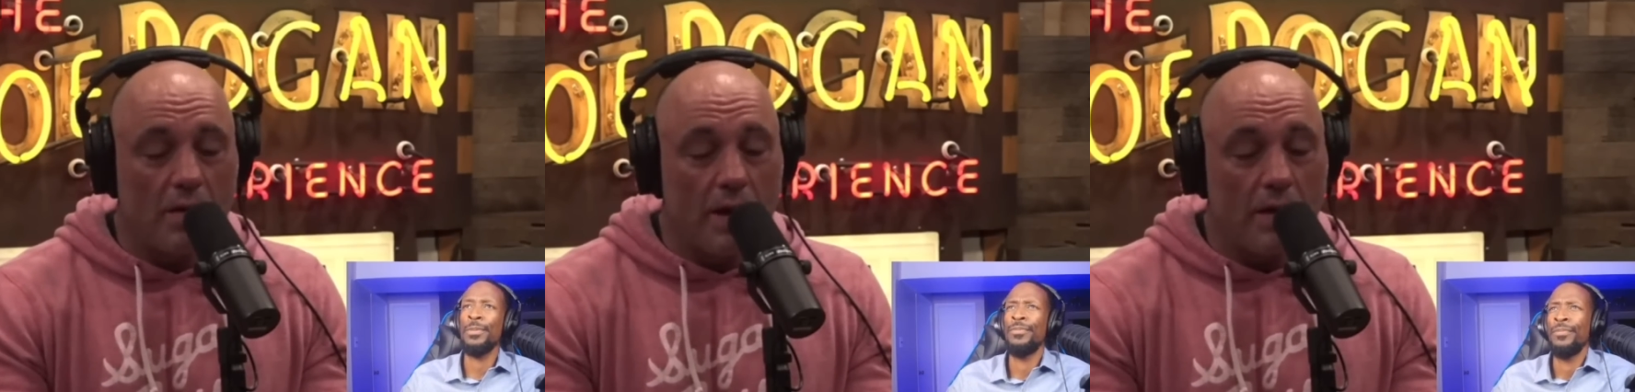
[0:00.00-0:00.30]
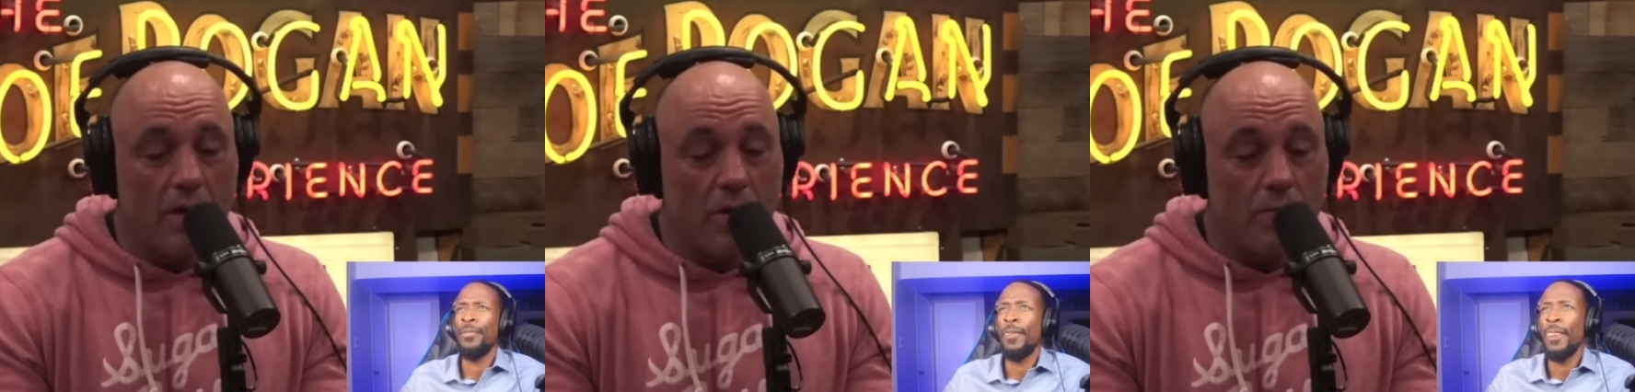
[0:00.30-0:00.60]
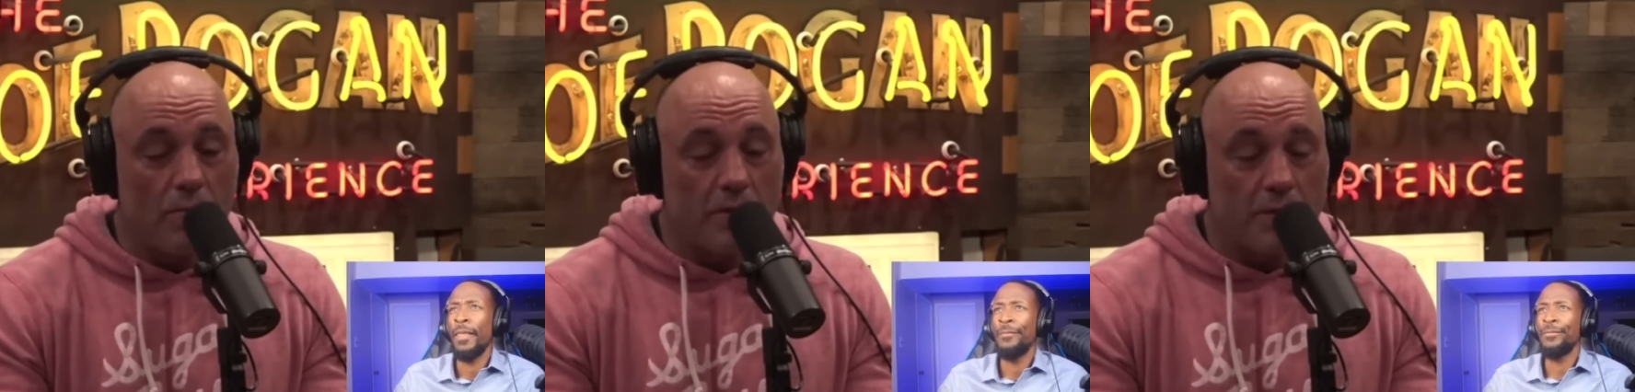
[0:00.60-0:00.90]
Speaker 1: and uh,
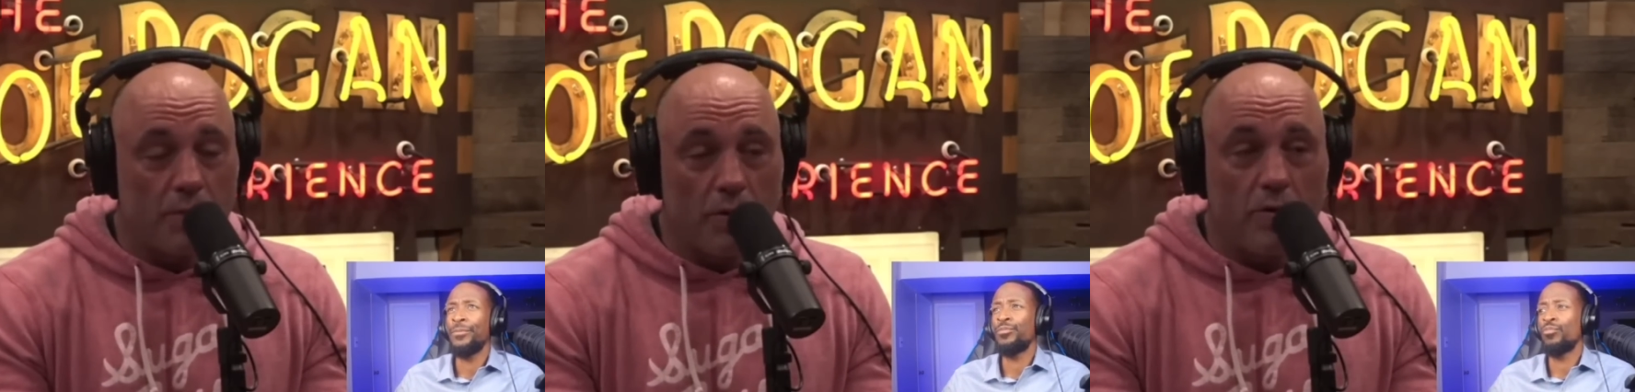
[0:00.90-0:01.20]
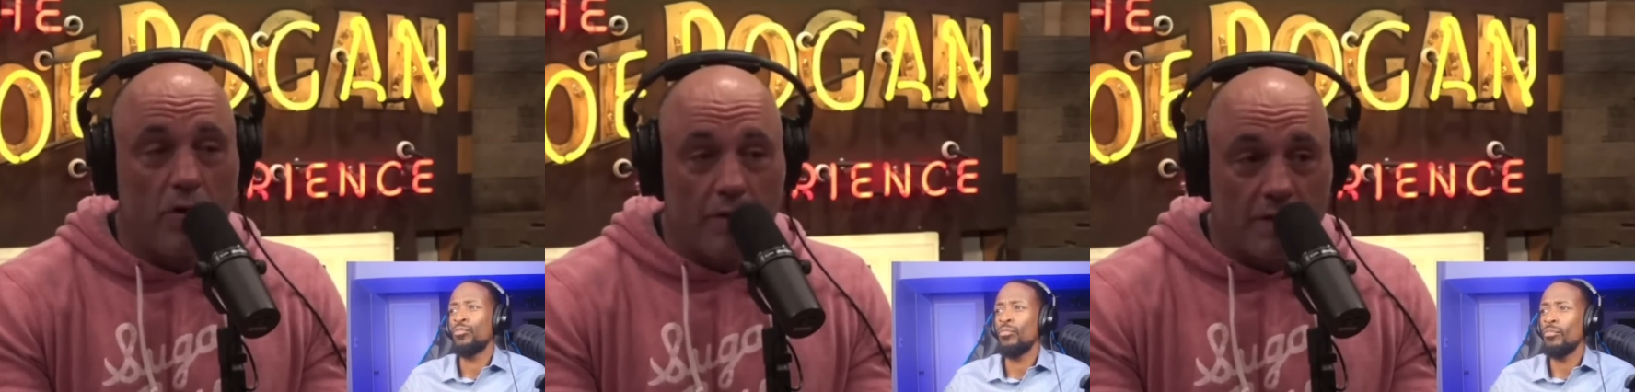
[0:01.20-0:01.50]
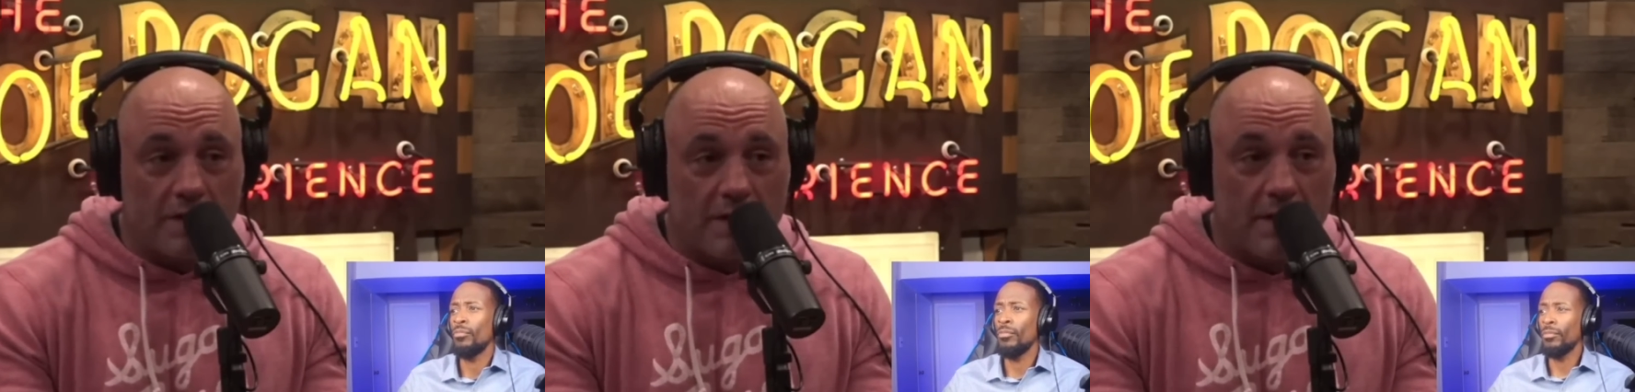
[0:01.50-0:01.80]
was deployed
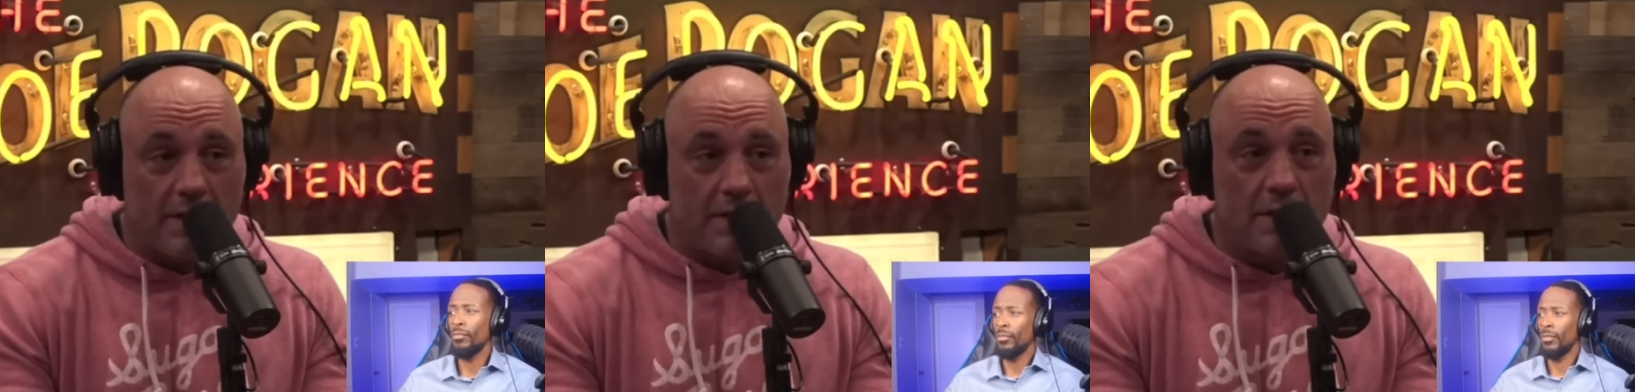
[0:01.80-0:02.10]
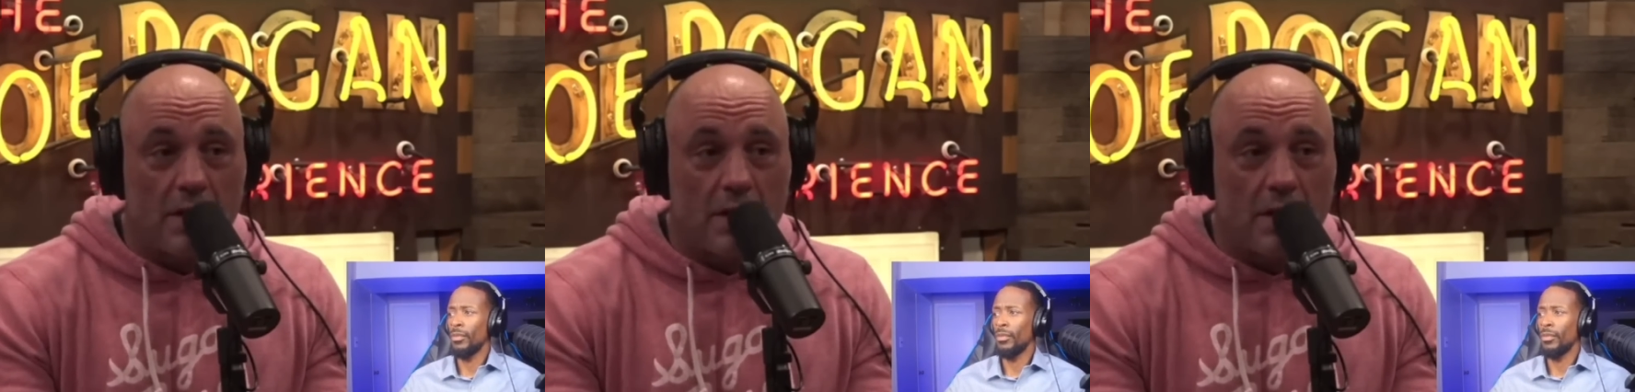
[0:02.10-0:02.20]
overseas